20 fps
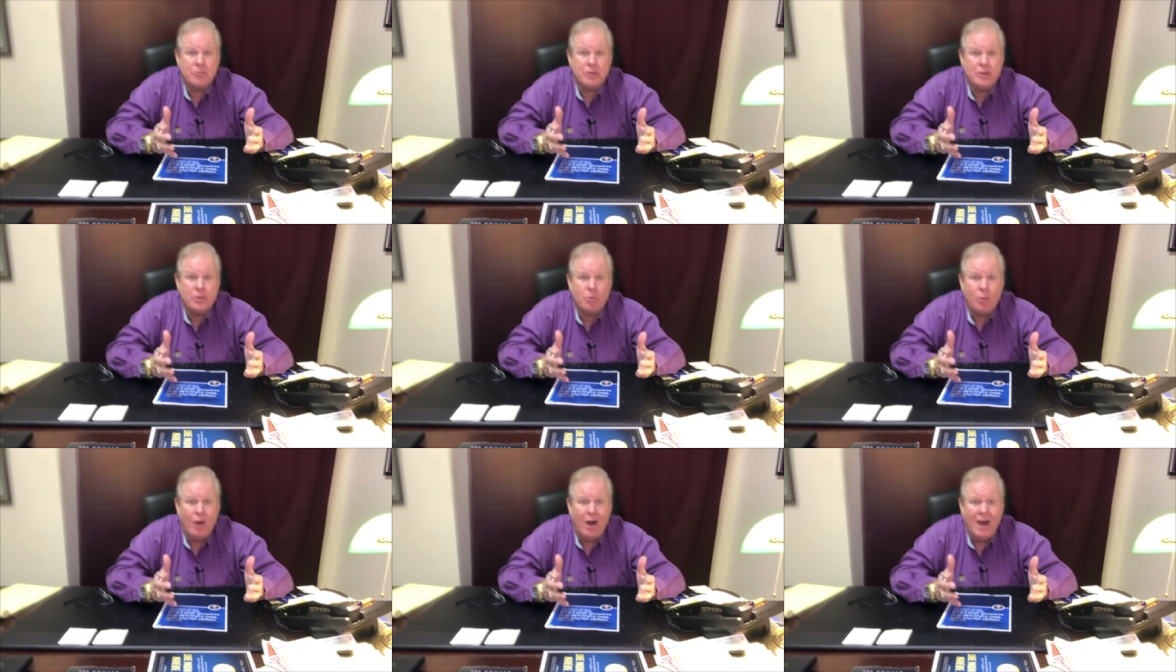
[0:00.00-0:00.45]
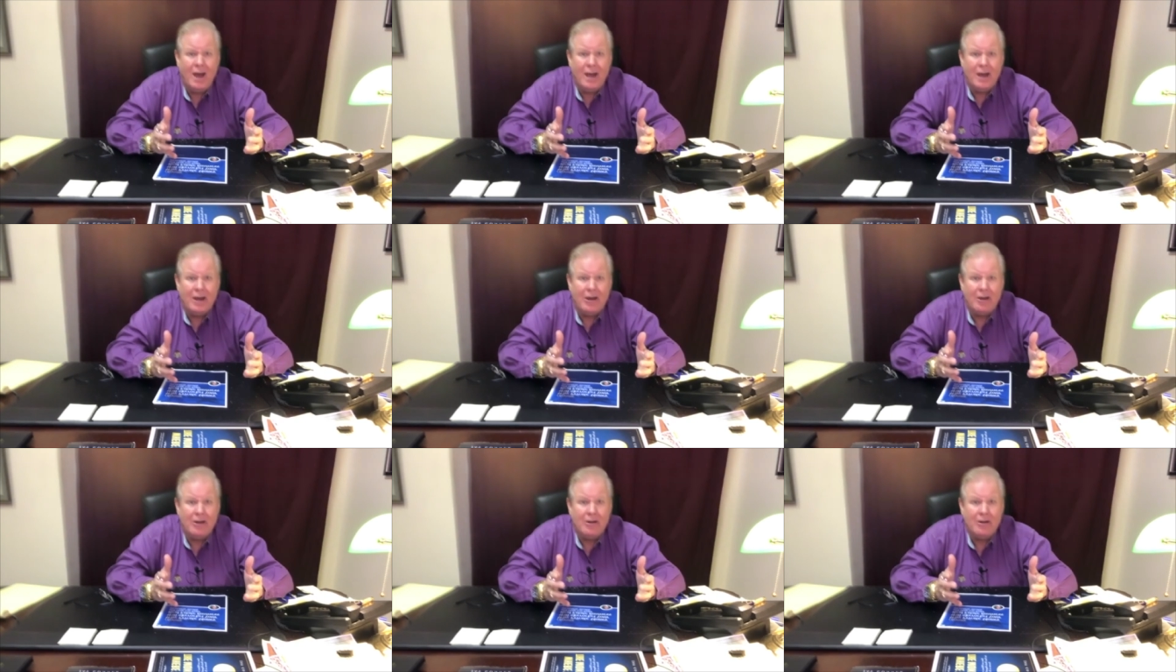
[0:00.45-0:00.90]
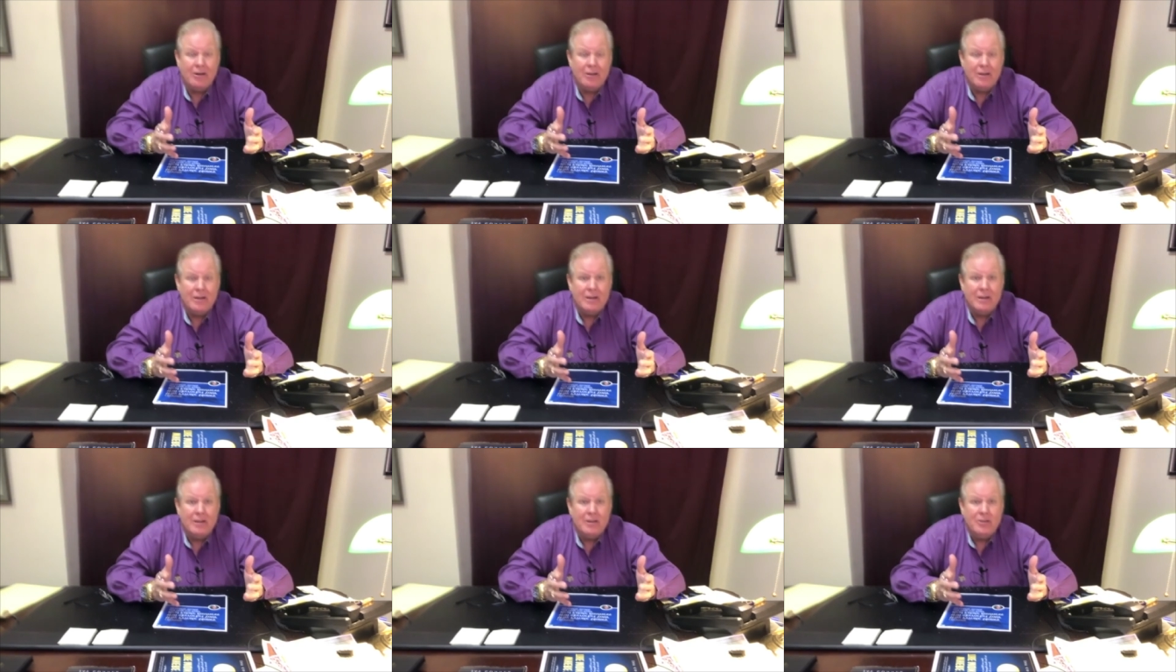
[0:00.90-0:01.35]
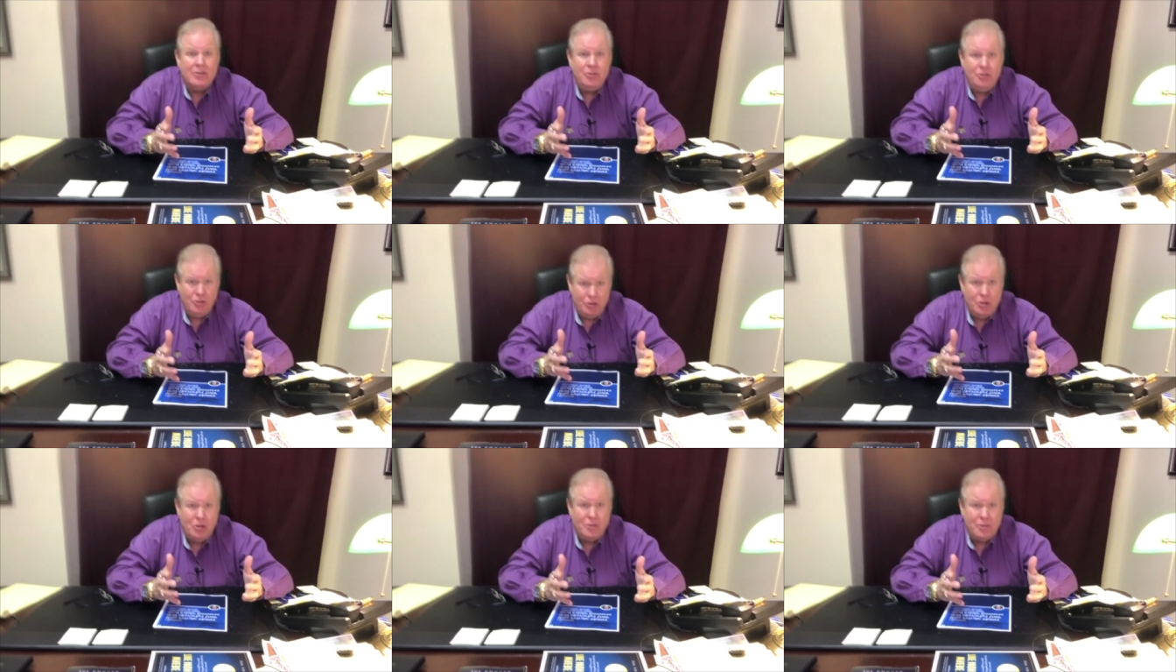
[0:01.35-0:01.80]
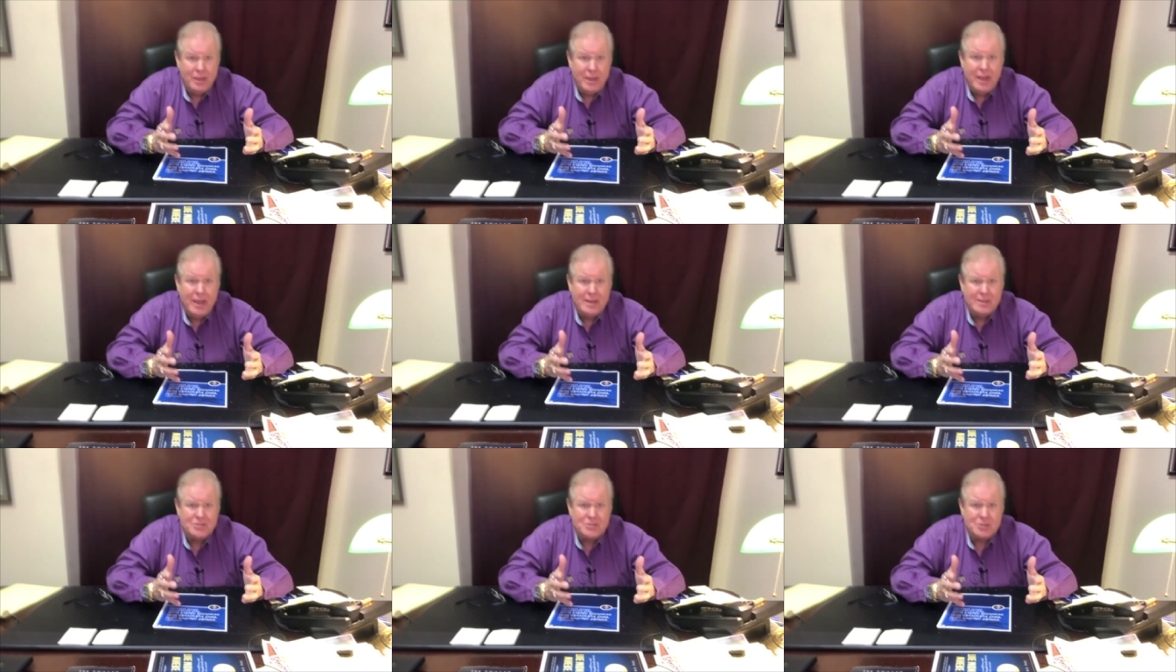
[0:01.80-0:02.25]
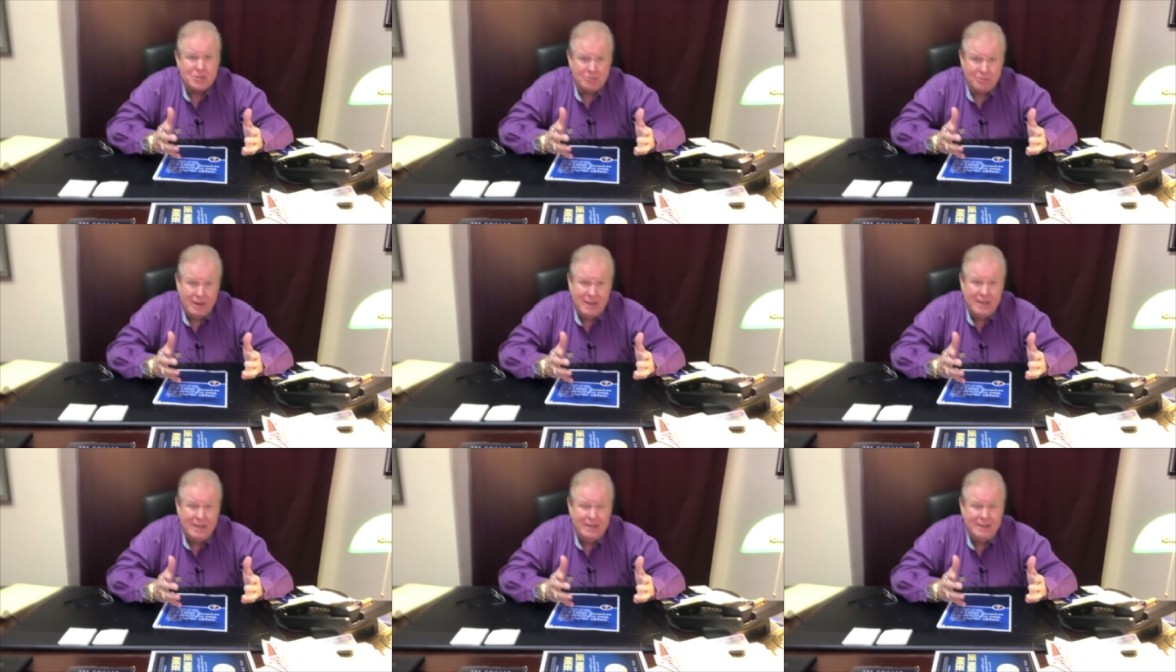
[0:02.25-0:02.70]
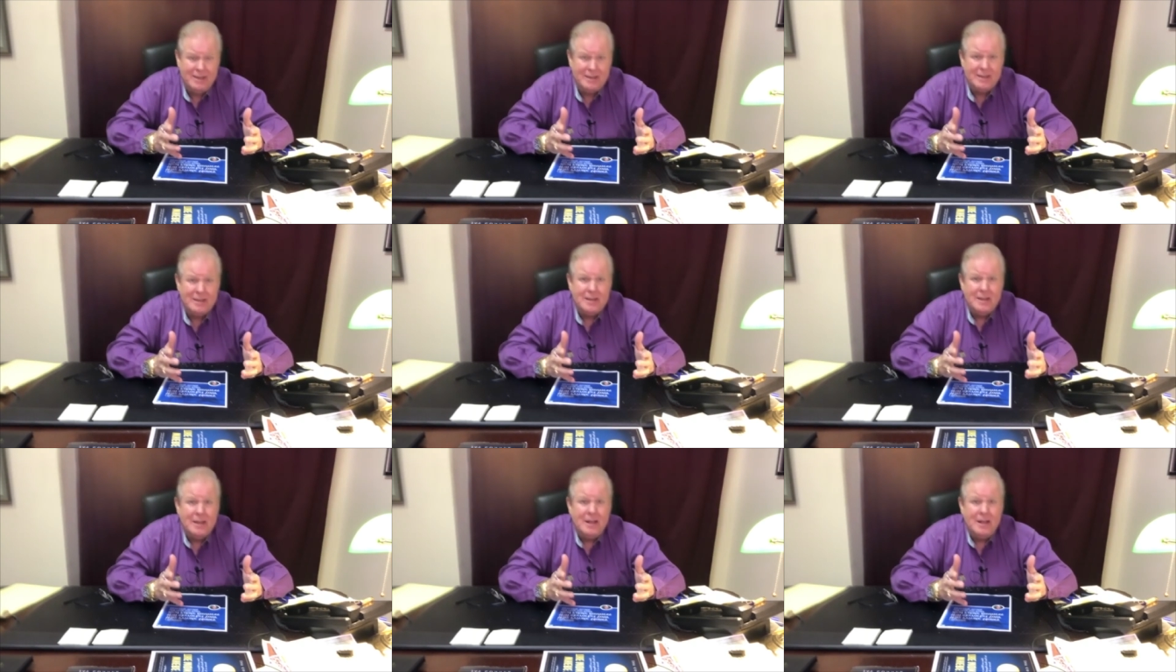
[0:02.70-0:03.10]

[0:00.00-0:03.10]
require? You know the answer, right?